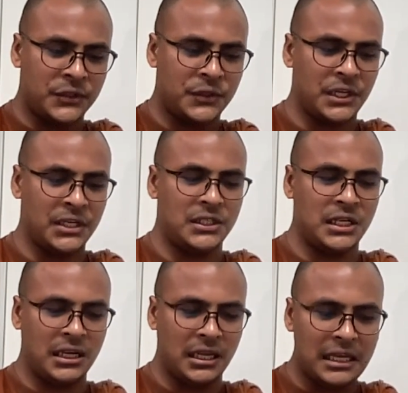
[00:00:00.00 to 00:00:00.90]

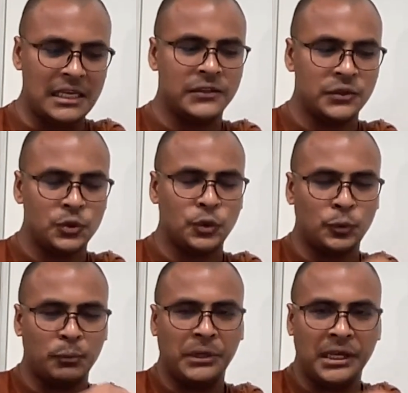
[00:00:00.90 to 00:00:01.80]
teaching is to
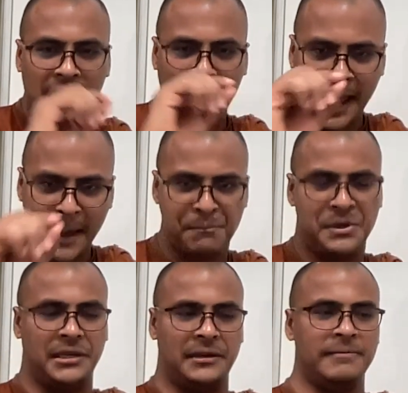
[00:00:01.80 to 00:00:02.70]
be
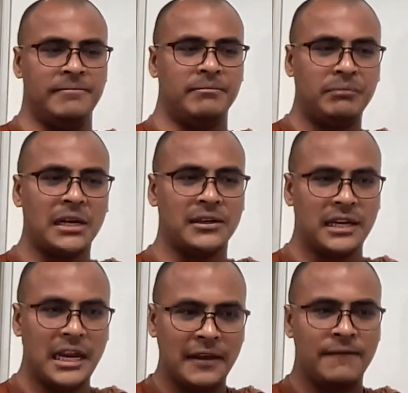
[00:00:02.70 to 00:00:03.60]
happy. But
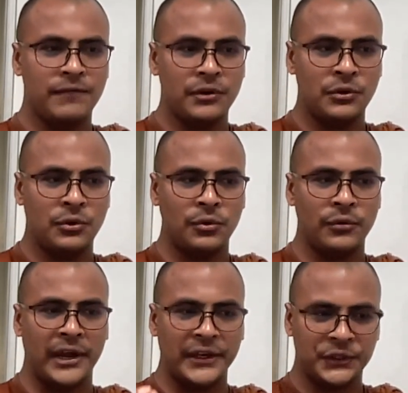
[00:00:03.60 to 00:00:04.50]
if you
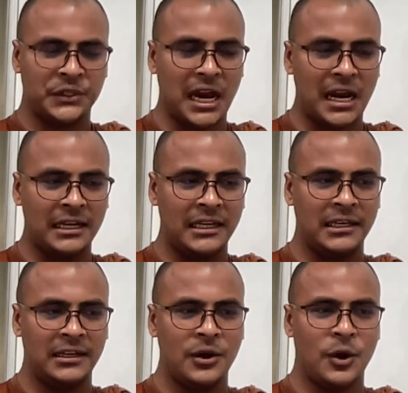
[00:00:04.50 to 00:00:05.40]

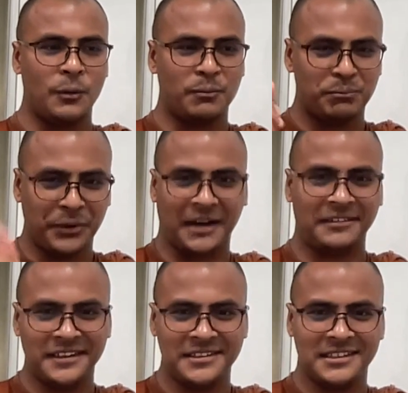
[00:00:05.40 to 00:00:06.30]
study or
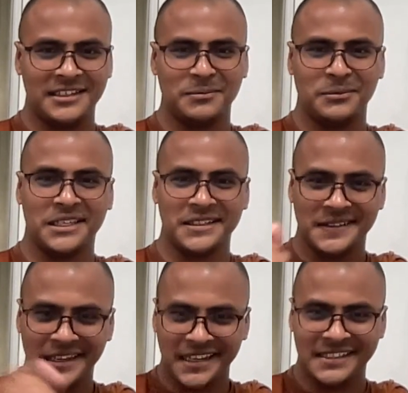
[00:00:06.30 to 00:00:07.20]
practice this Buddha's
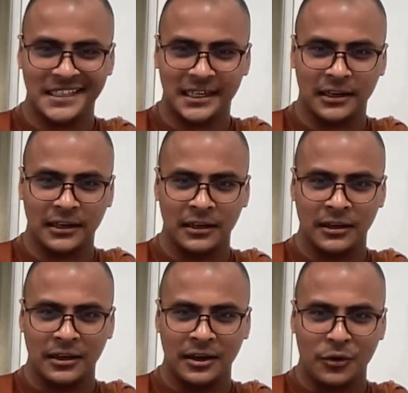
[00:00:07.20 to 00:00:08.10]
teaching
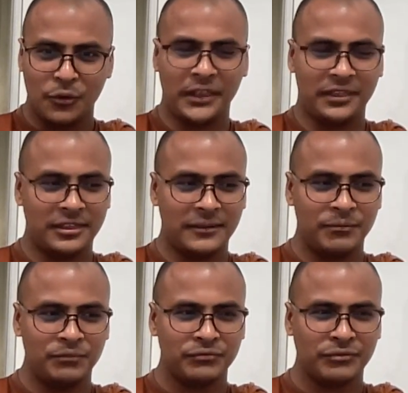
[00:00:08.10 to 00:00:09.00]
with
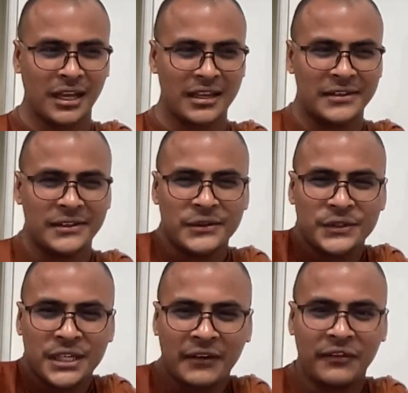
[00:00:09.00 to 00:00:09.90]

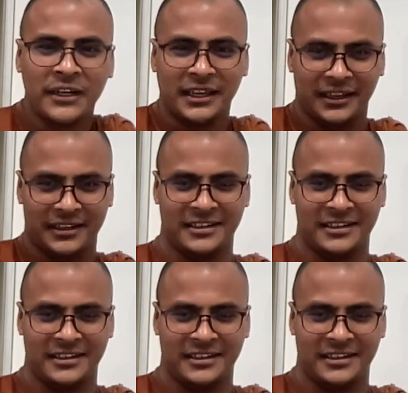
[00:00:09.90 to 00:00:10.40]
suffering,